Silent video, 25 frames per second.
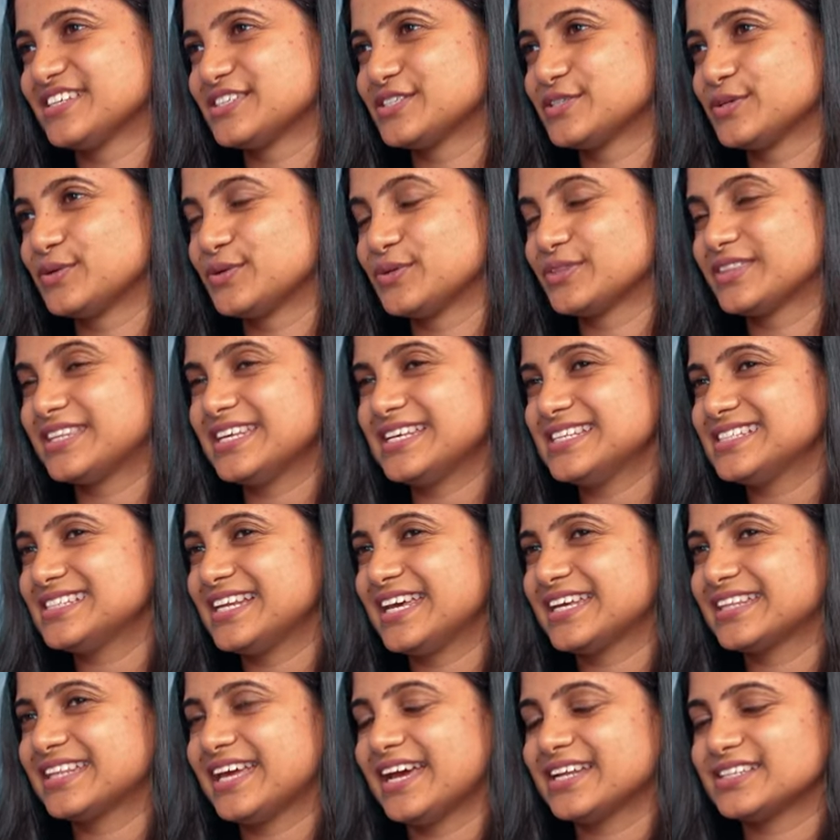So things
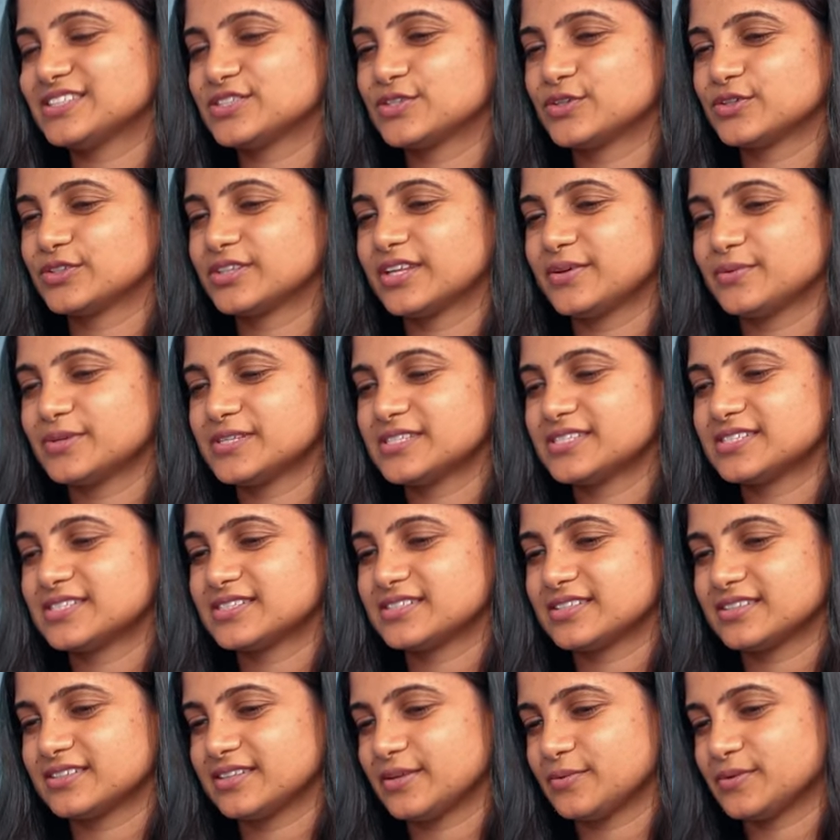like that. So there
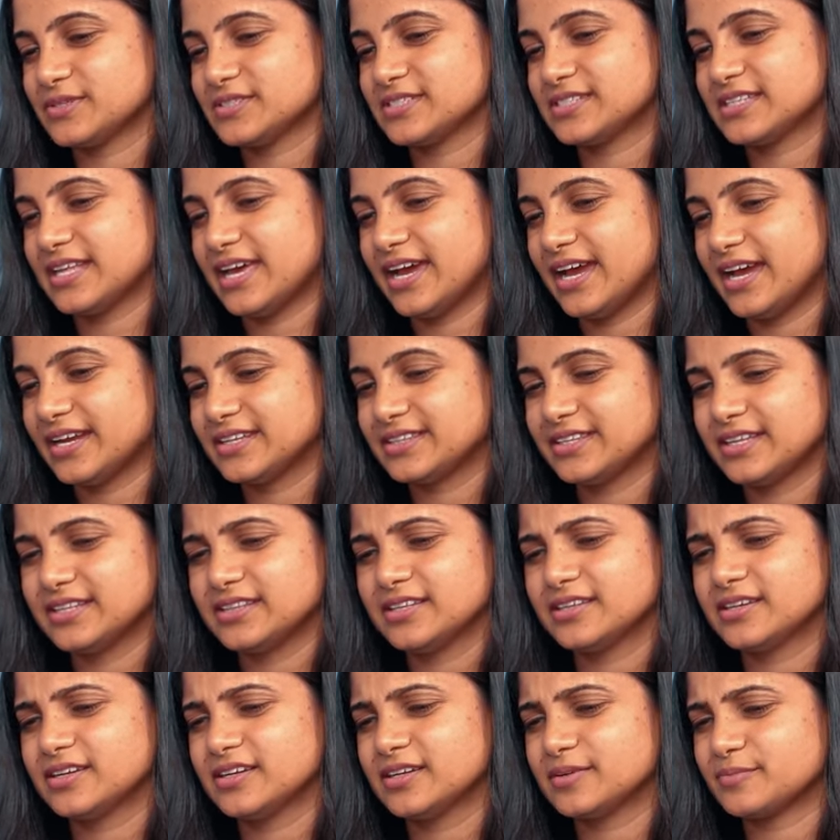was there was that.
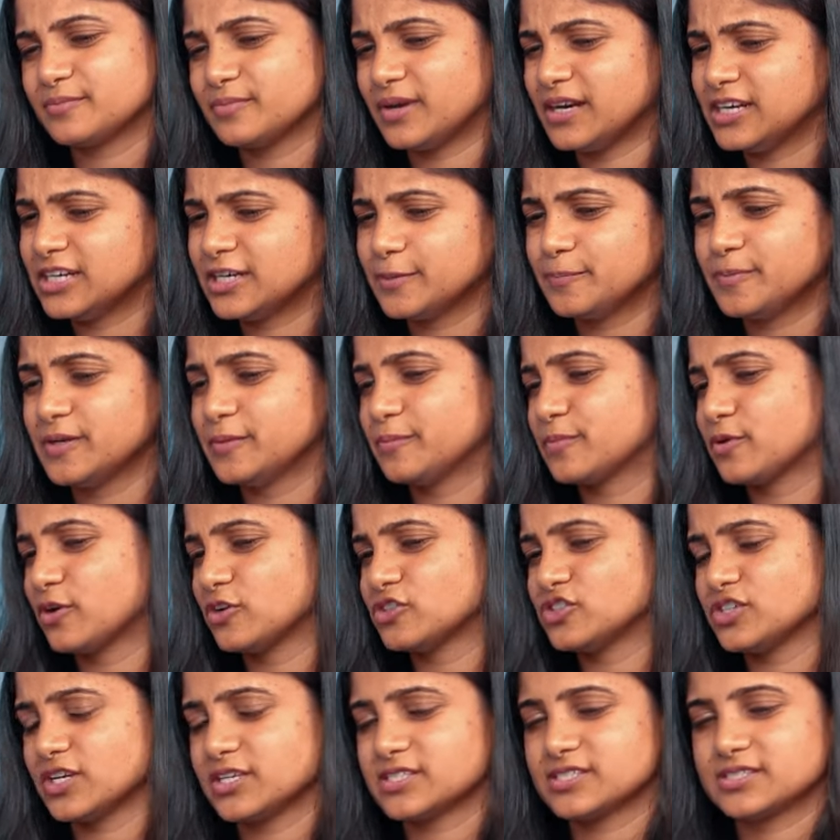Then there are multiple
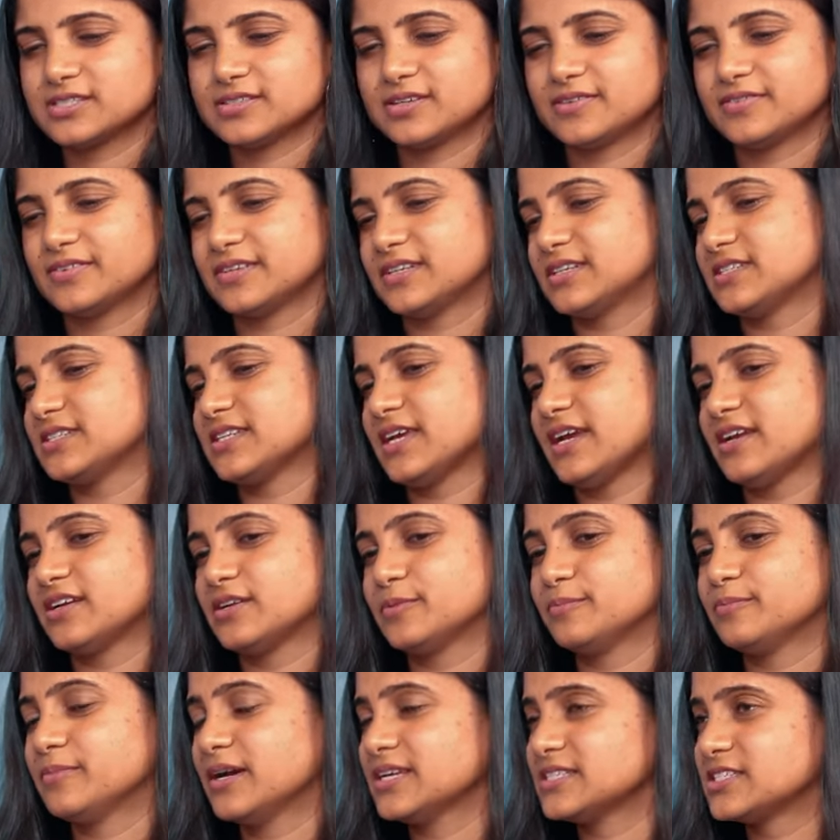projects. Uh, we
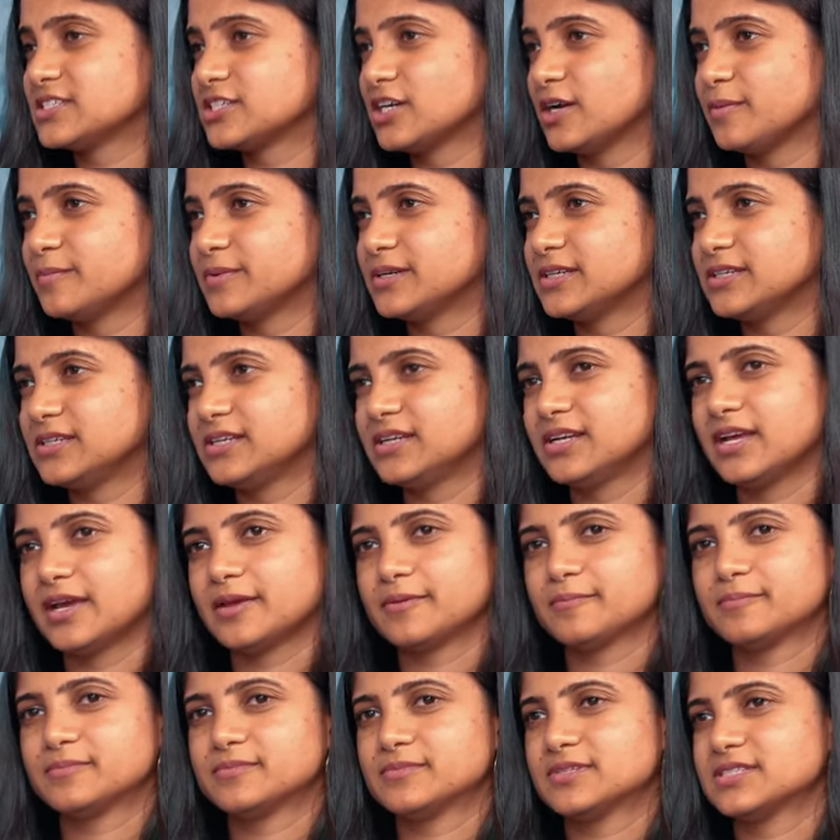designed a bus terminal.
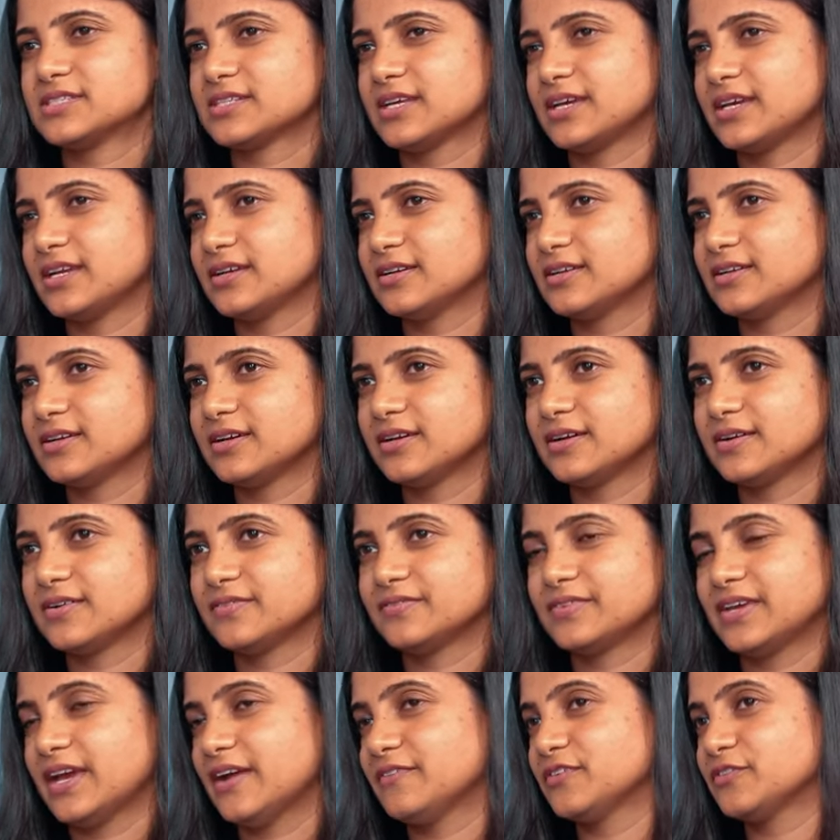I designed.
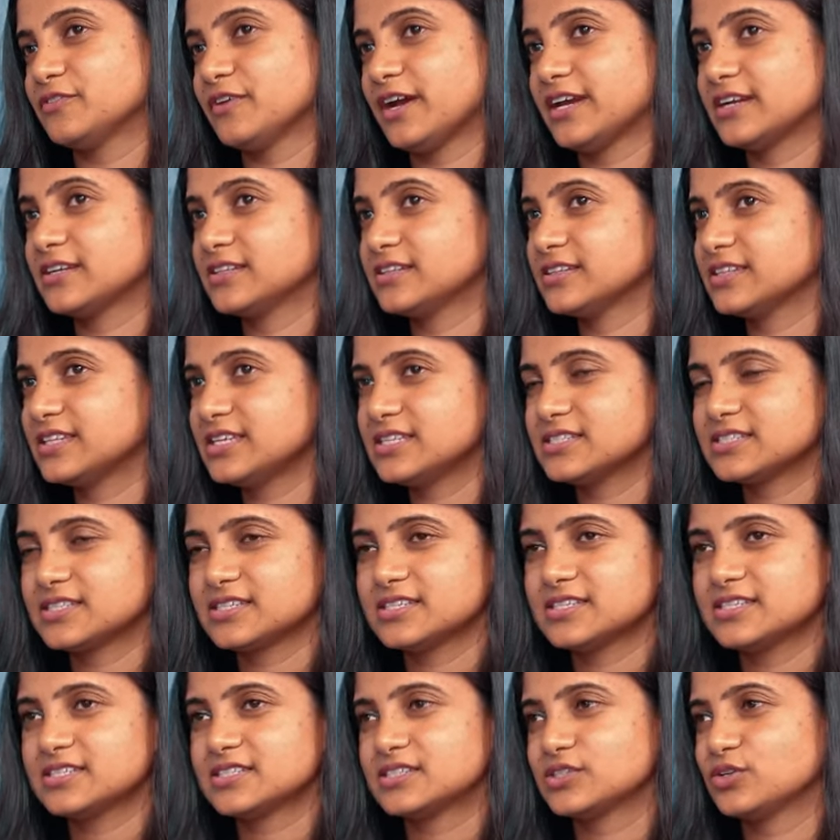Uh, we have a final
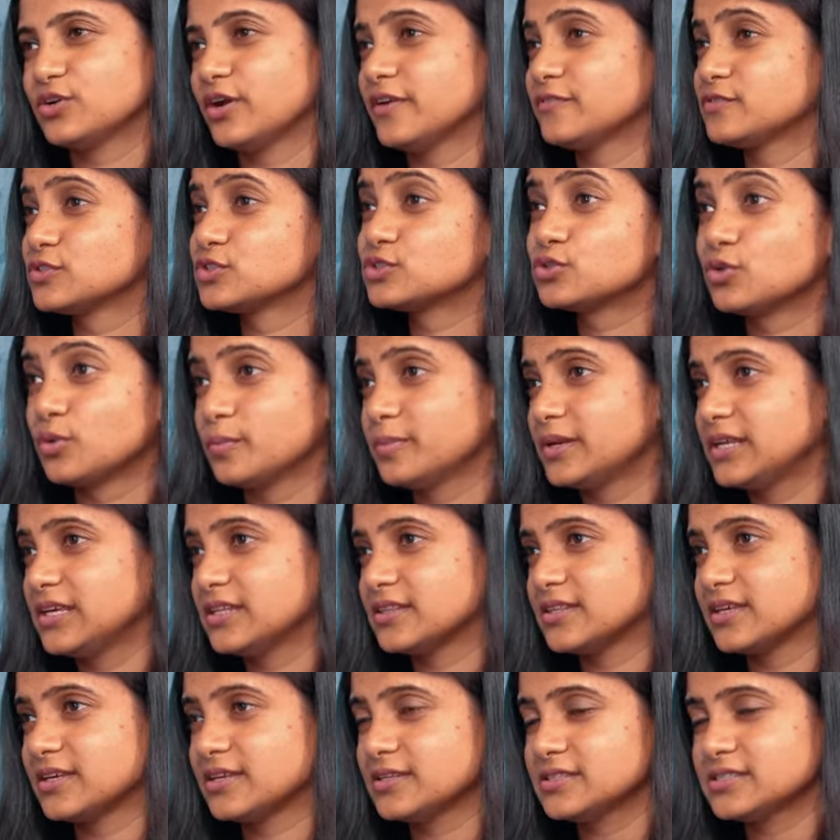thesis. You have so
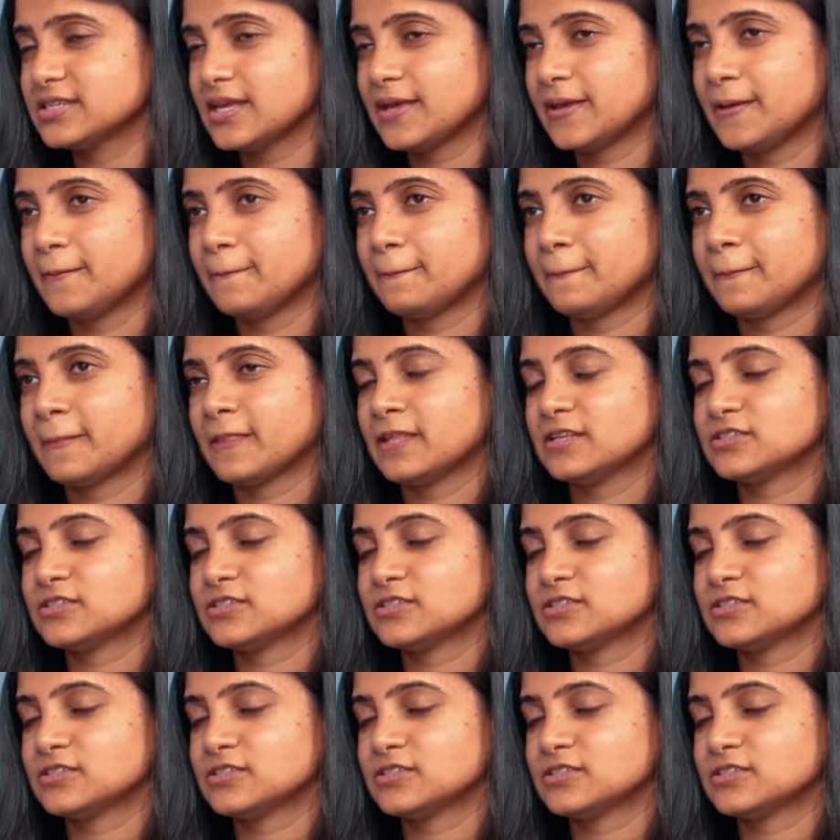many things. Hmm.